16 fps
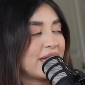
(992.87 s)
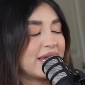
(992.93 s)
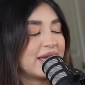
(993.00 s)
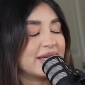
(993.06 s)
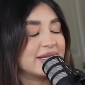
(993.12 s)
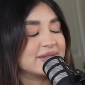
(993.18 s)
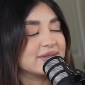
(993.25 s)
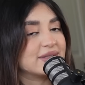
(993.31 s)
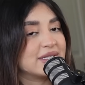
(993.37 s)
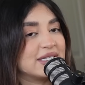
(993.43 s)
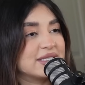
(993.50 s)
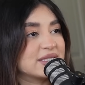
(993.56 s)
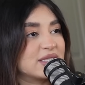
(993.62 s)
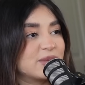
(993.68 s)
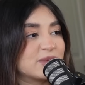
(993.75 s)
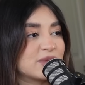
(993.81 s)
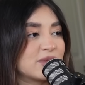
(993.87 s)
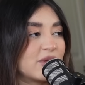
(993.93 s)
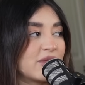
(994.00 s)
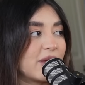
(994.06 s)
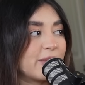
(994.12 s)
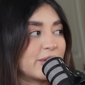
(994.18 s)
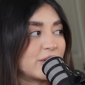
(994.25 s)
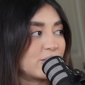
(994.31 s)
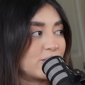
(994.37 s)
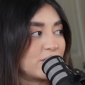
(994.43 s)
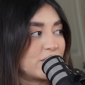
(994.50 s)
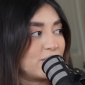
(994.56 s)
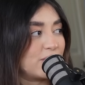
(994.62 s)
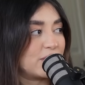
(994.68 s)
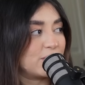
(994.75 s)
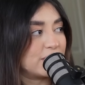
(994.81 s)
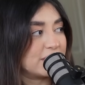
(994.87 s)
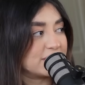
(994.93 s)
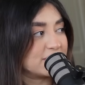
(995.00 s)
and he sleeps a lot better with you anyway.